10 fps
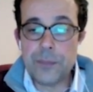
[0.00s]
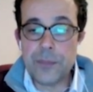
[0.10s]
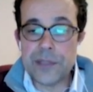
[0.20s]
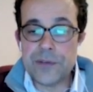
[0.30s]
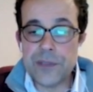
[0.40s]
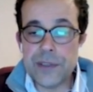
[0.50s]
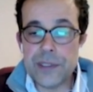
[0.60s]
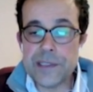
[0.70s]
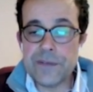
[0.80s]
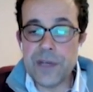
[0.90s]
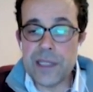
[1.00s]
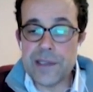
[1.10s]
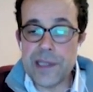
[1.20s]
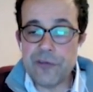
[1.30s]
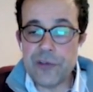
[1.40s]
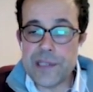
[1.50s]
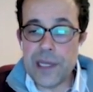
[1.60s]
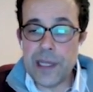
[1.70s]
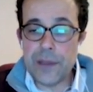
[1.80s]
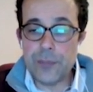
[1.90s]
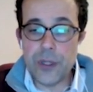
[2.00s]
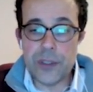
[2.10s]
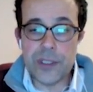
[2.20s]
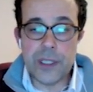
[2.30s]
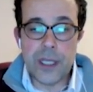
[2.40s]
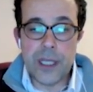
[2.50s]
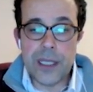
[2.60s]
Material civilization is like the body.